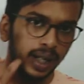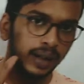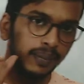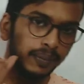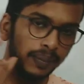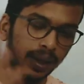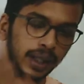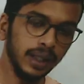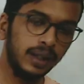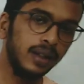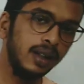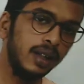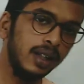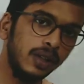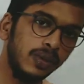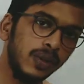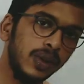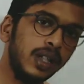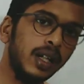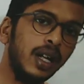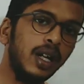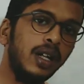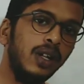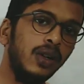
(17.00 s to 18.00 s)
methods
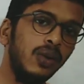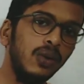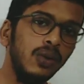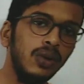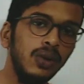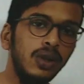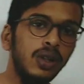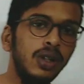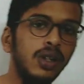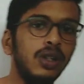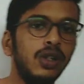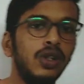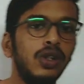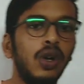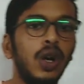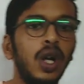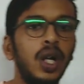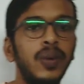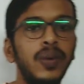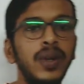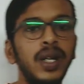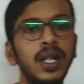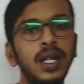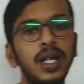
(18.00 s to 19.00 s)
which are used in
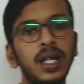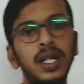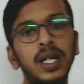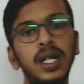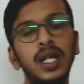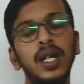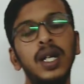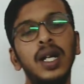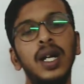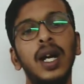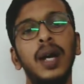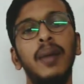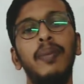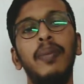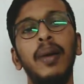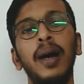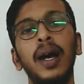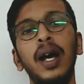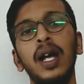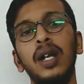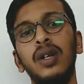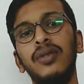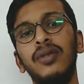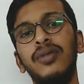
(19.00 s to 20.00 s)
solving a
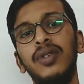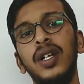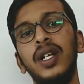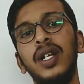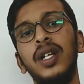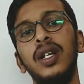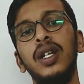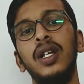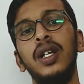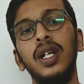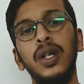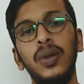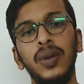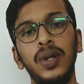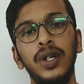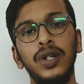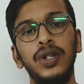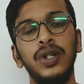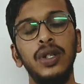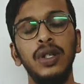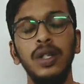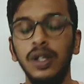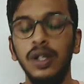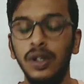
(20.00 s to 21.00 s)
pair of linear
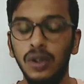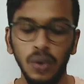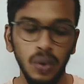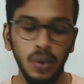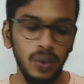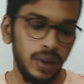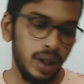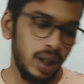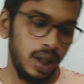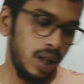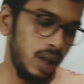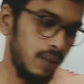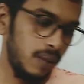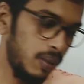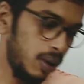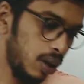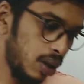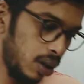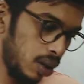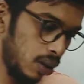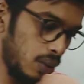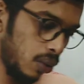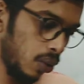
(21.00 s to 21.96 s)
equation in two variables.